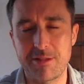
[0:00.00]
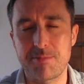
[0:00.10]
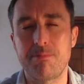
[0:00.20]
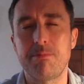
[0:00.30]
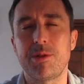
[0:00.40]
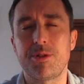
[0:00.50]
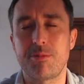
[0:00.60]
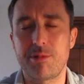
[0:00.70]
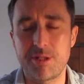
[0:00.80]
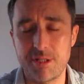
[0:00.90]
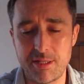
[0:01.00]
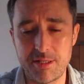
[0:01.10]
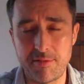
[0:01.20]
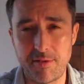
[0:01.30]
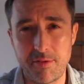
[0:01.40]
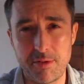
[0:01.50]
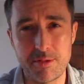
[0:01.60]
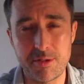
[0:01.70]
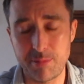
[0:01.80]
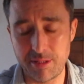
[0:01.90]
It's much appreciated. If you haven't done
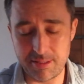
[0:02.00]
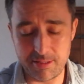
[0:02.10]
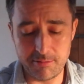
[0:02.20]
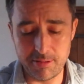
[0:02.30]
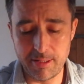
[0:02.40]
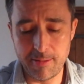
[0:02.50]
so, please do.